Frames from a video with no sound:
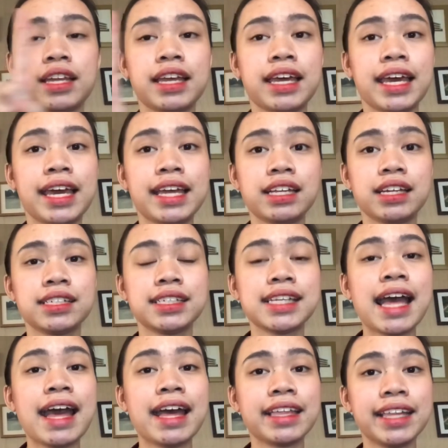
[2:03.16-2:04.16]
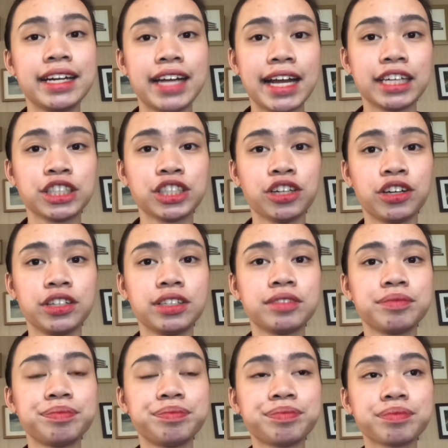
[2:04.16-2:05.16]
in its direction.
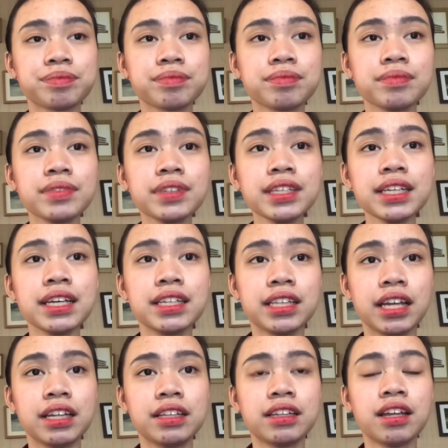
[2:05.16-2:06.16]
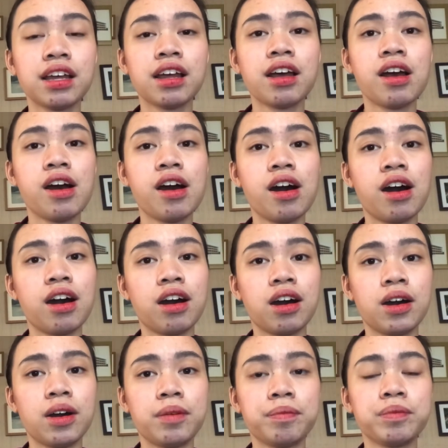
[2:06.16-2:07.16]
And then
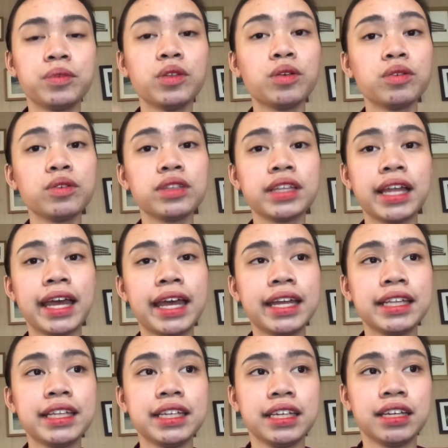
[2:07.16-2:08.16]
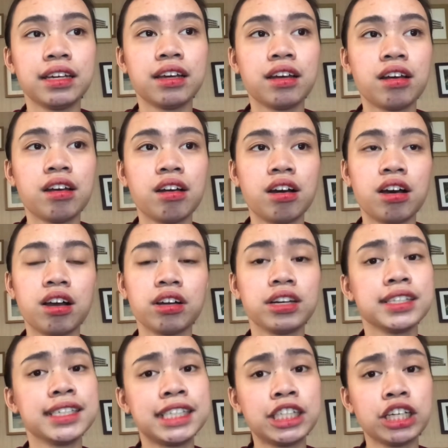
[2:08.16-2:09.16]
note any
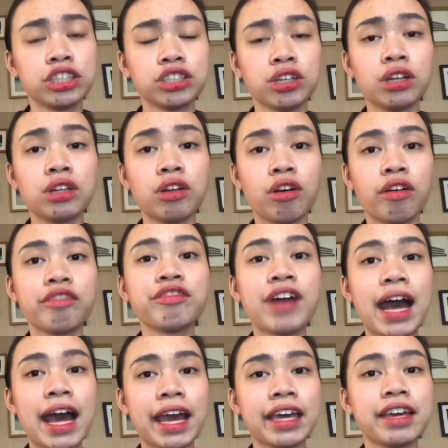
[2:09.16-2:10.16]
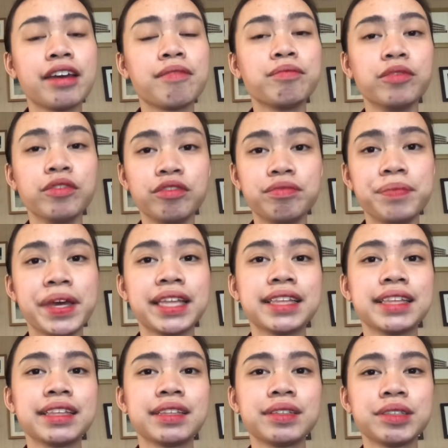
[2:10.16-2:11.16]
restriction of eye movement.
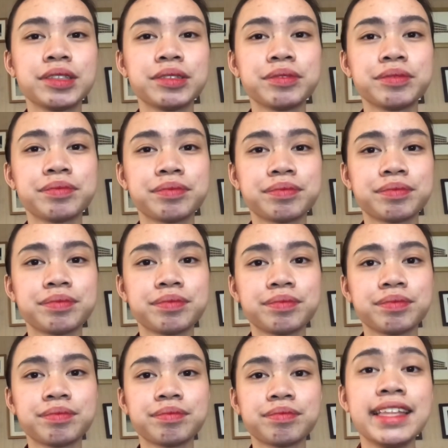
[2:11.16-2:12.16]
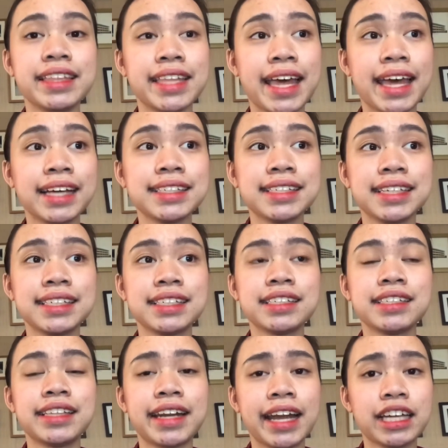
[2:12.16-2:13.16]
Next is the
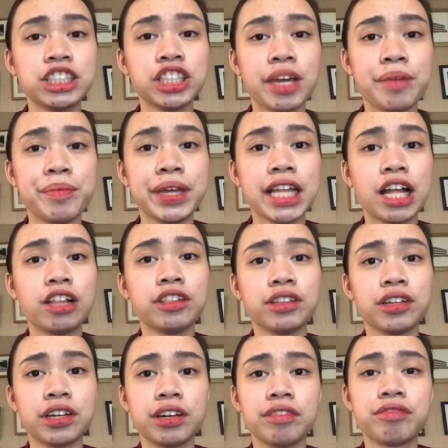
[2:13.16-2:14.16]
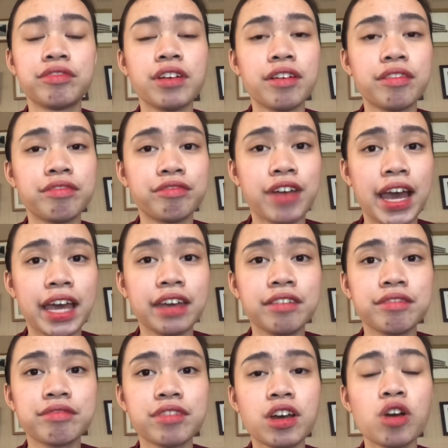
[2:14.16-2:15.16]
trigeminal nerve
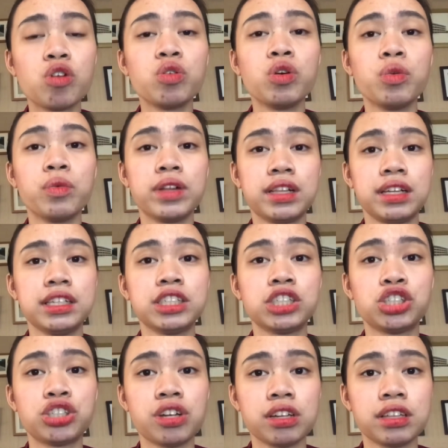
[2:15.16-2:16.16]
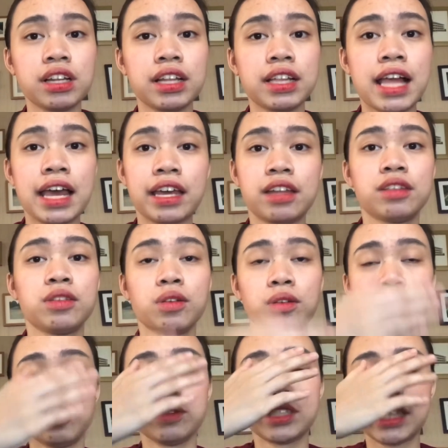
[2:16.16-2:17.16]
5. We will instruct the client to
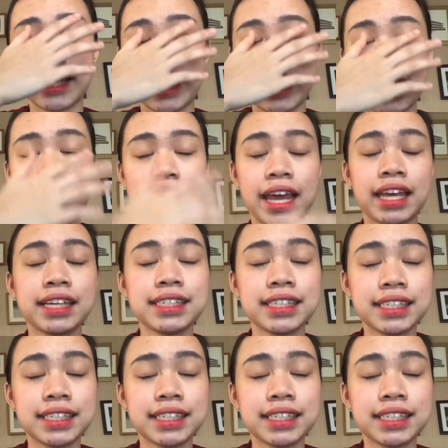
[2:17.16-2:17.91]
close their eyes